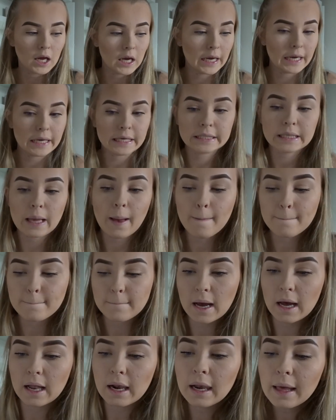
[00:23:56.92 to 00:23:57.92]
is
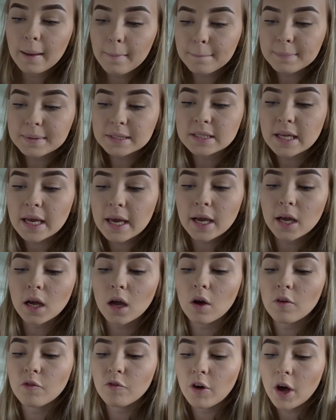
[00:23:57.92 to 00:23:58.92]
my
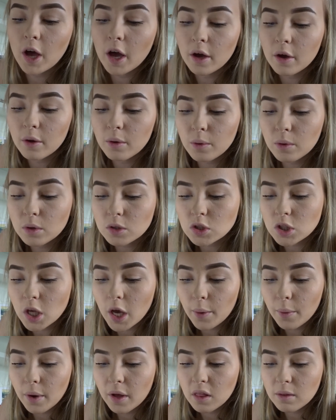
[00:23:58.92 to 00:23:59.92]
lipstick.
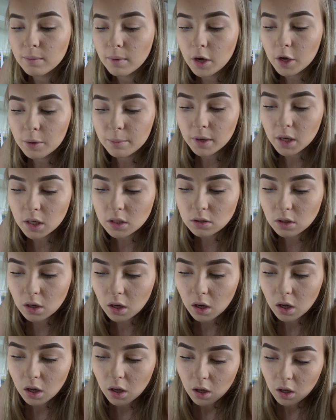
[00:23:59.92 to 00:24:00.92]
So at the moment,
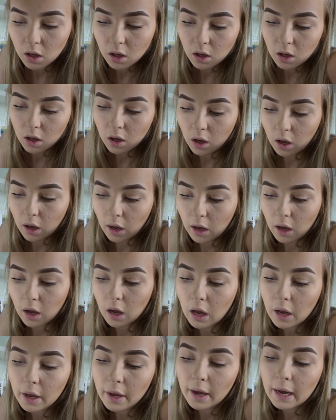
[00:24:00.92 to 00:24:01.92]

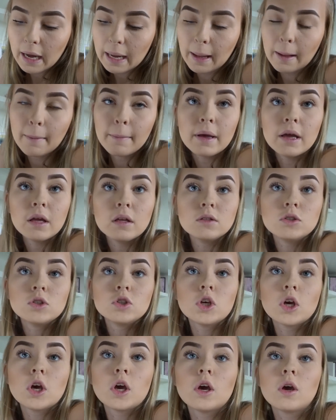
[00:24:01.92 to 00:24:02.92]
I am
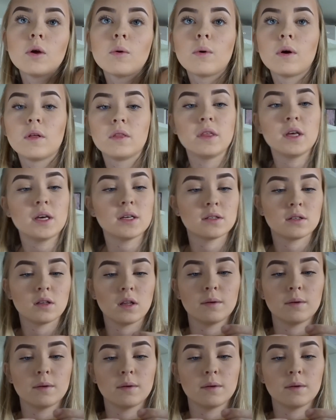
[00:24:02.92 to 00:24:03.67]
into this